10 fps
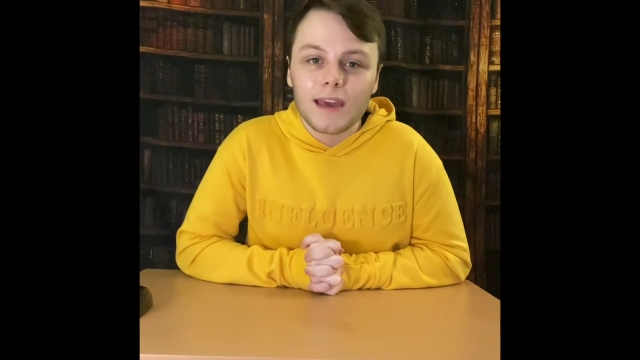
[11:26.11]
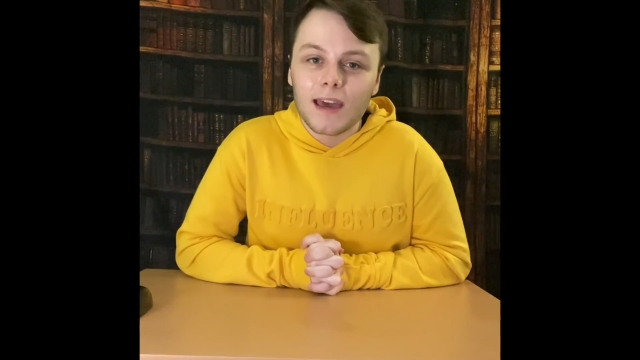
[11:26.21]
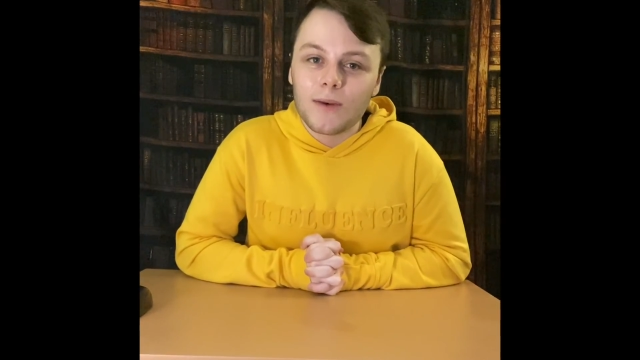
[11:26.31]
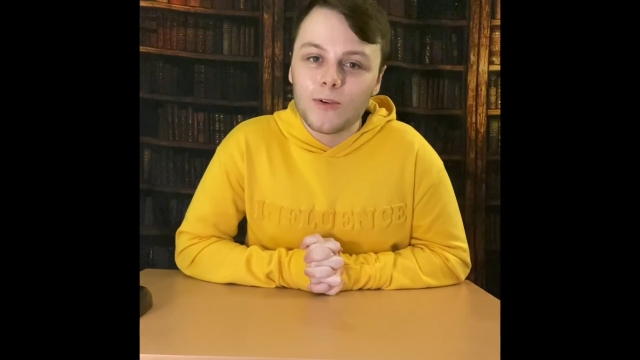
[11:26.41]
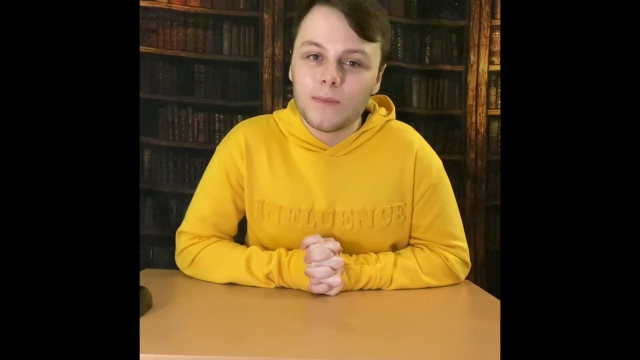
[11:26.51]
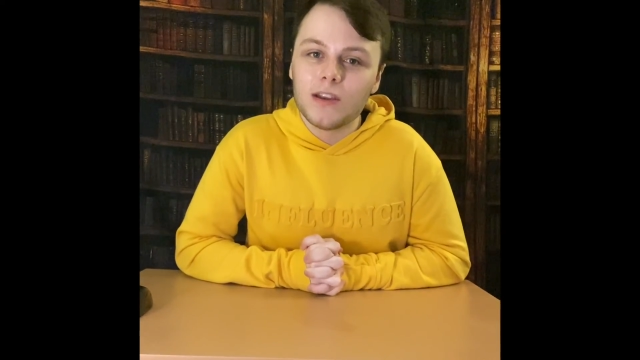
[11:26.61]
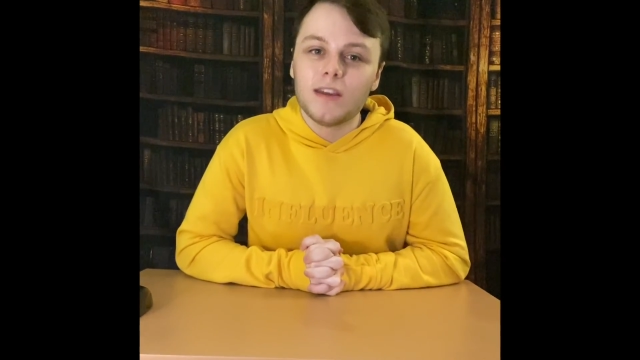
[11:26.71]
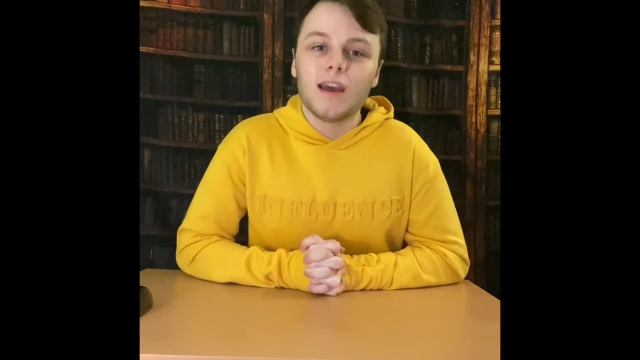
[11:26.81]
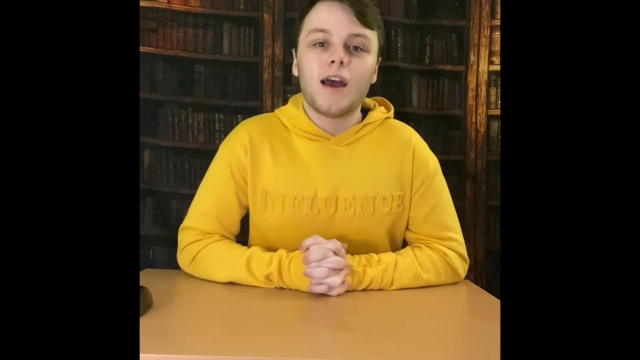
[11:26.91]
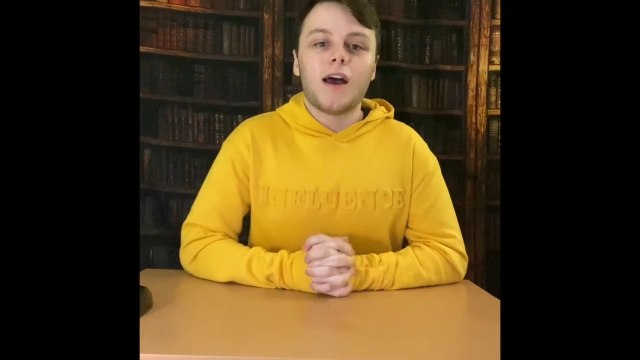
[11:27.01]
We'll
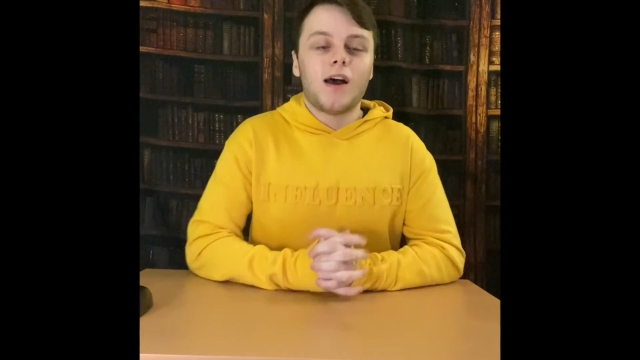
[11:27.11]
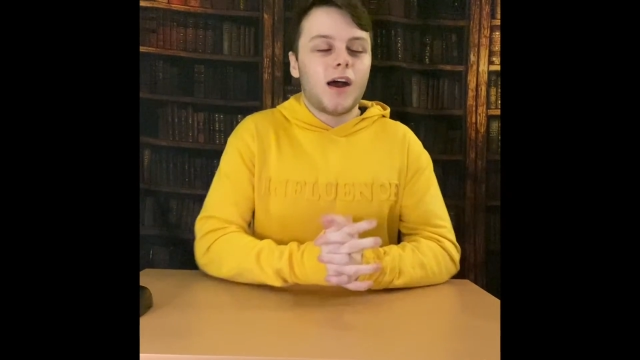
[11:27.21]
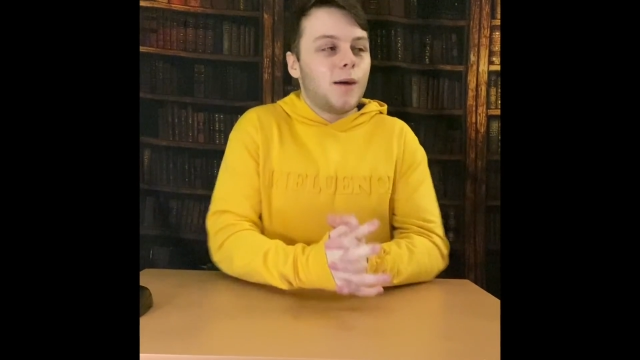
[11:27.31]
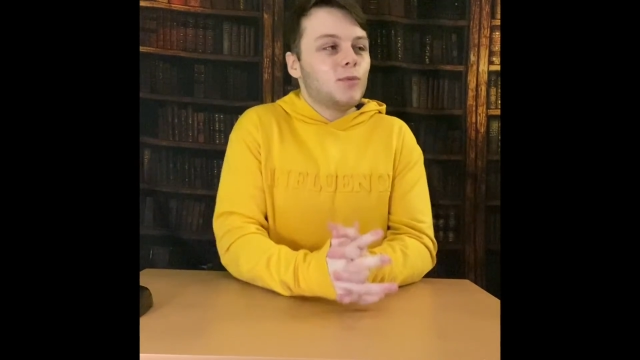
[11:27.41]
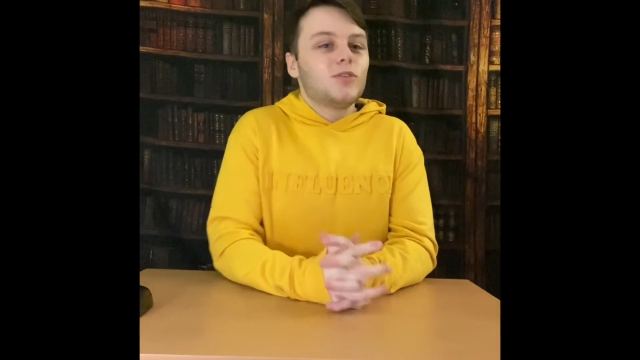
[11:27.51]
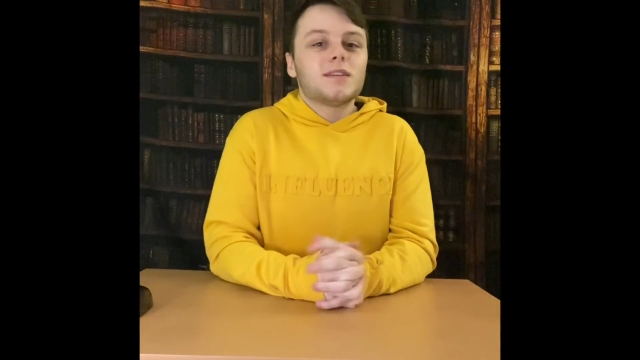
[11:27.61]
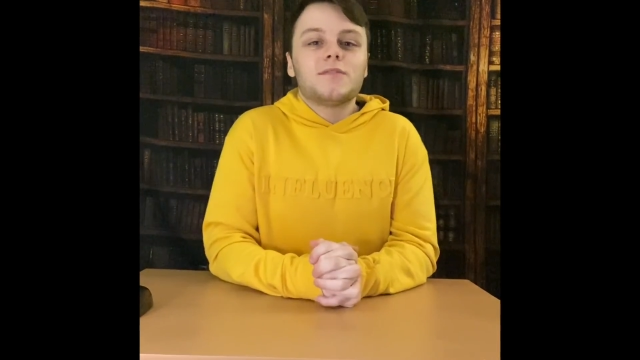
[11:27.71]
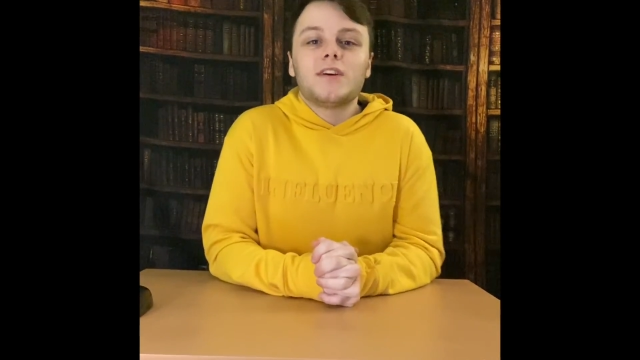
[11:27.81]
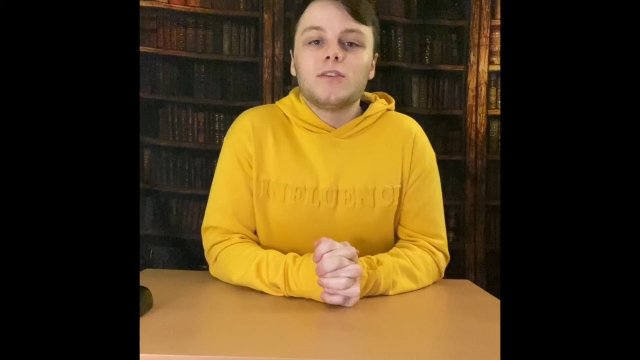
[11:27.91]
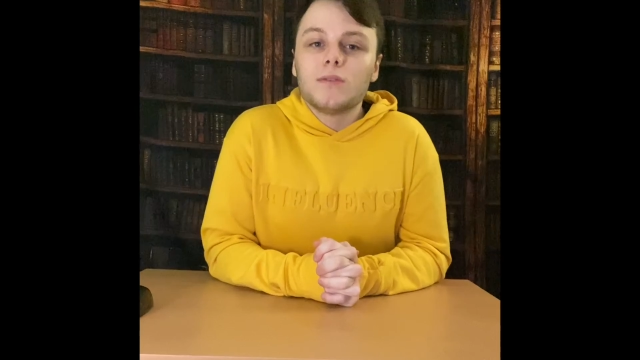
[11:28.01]
be uploading a
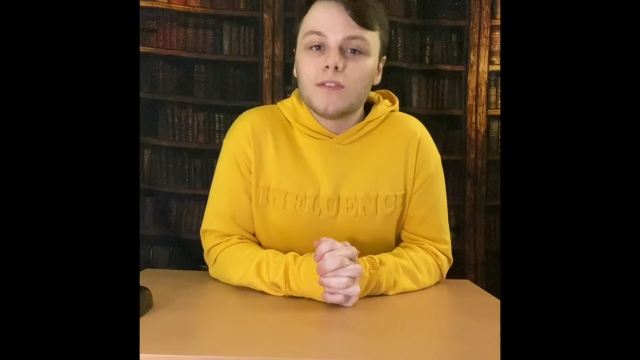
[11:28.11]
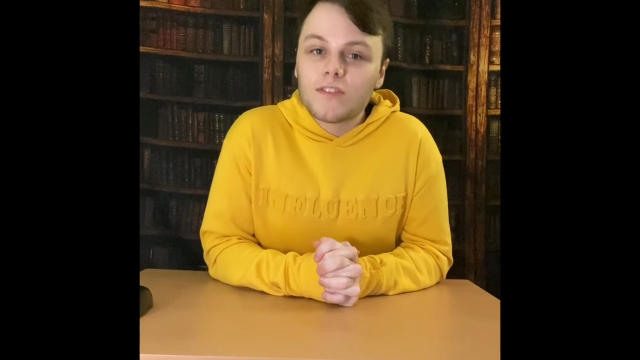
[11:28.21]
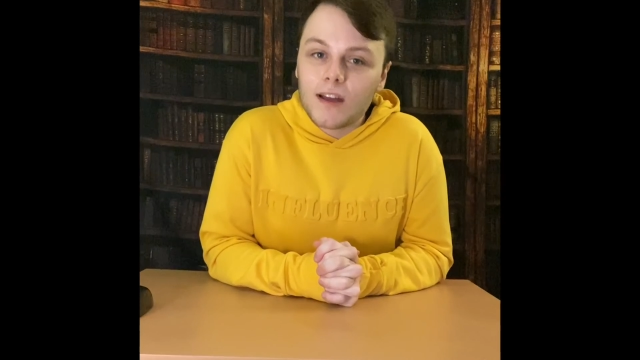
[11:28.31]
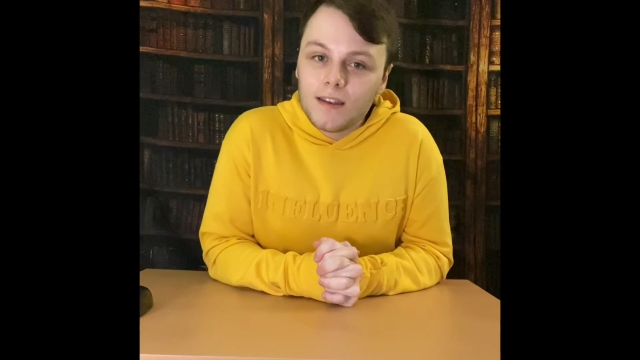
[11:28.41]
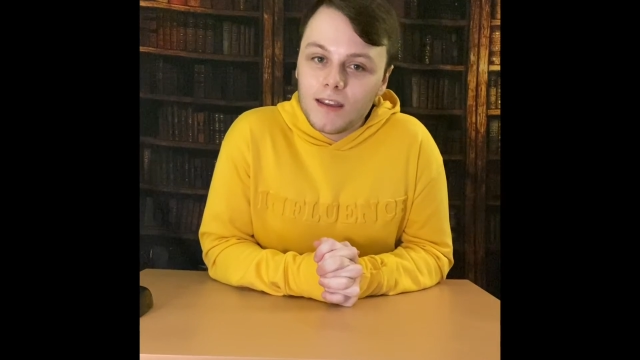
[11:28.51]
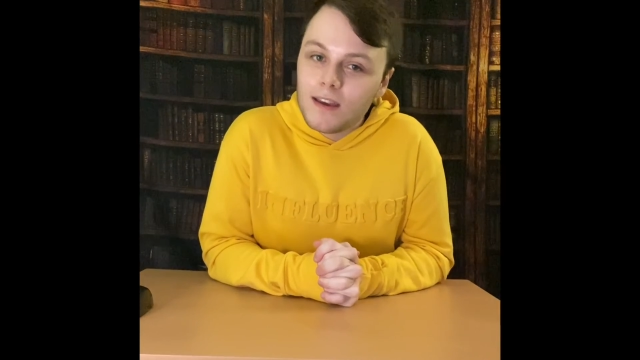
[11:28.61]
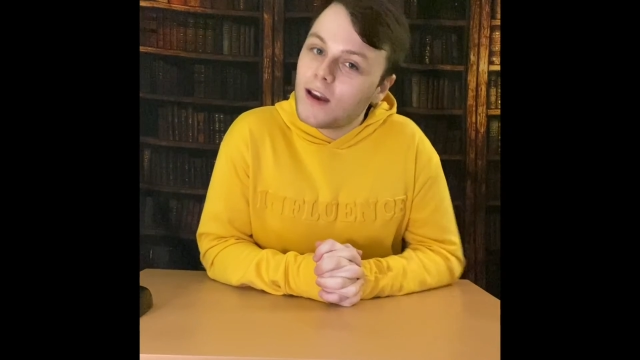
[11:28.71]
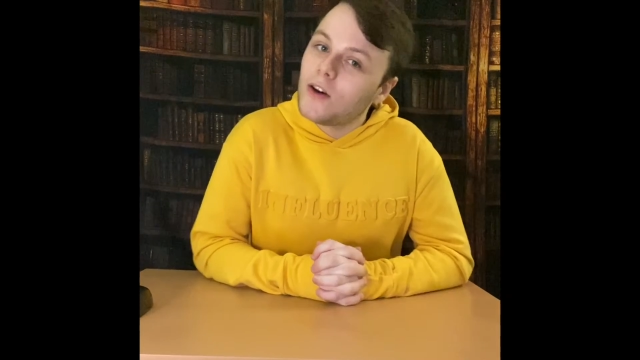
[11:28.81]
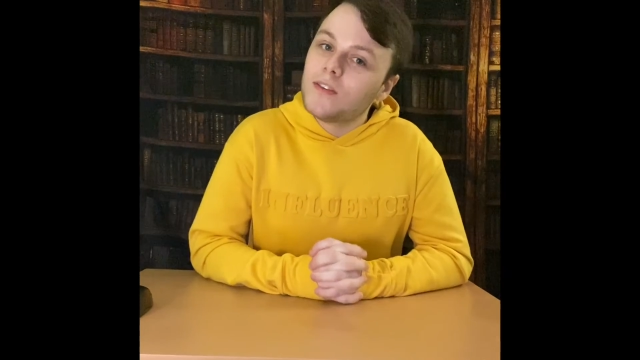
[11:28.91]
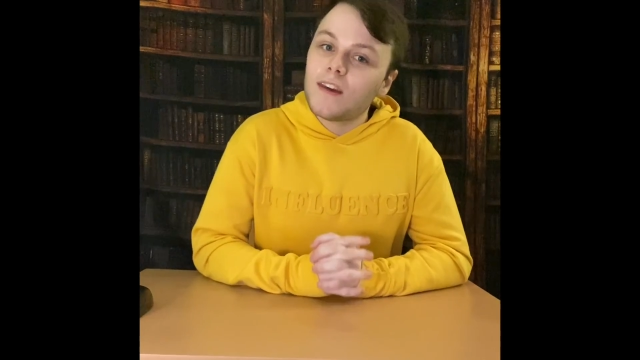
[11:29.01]
video on Sunday
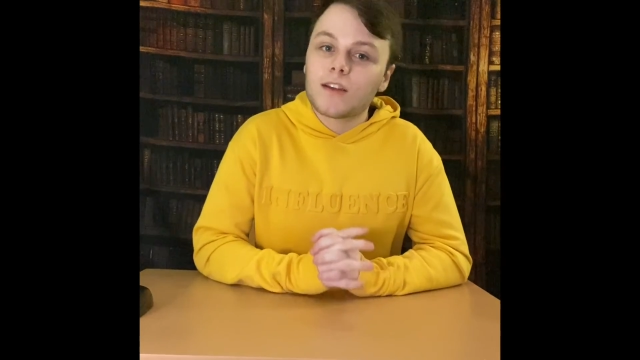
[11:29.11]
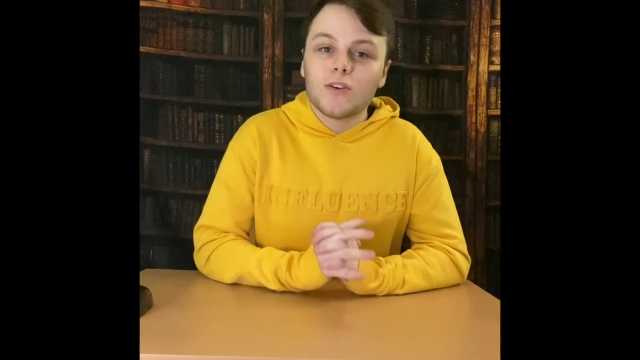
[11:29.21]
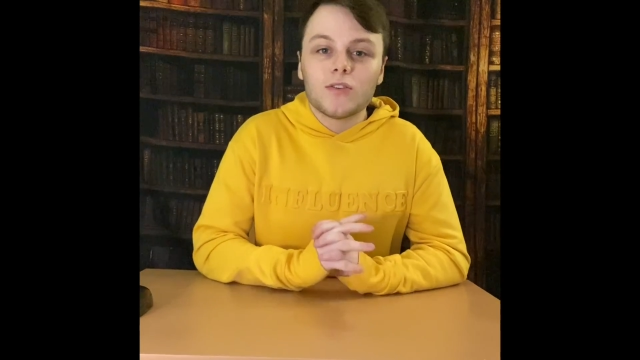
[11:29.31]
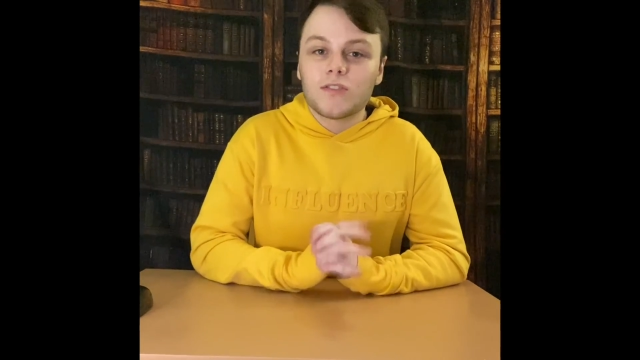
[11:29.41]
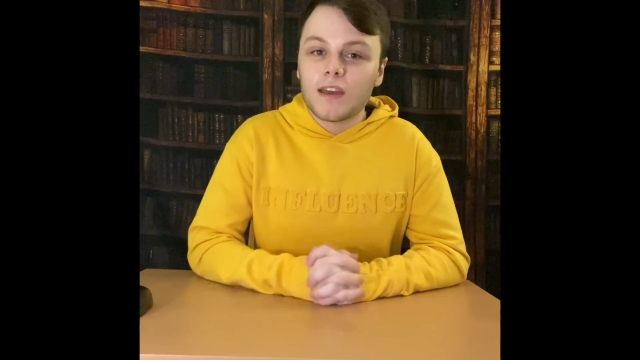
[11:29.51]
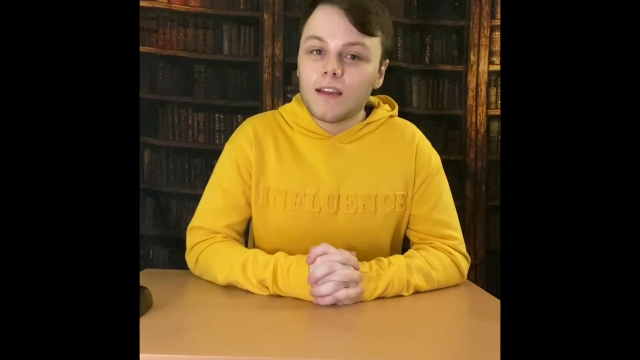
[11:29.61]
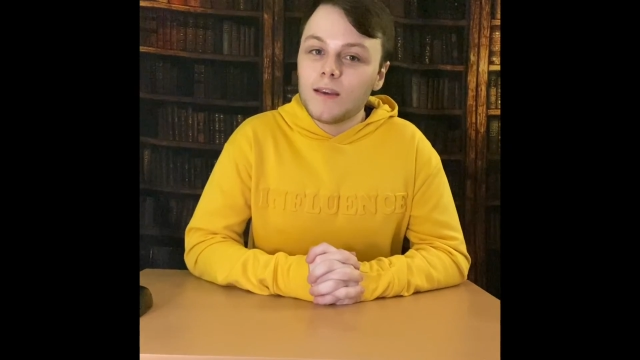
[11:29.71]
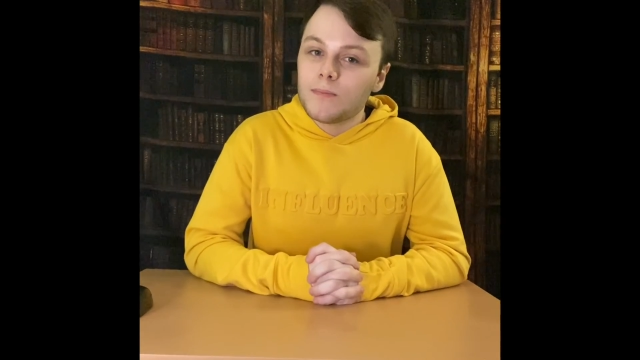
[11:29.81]
on TikTok's Daily.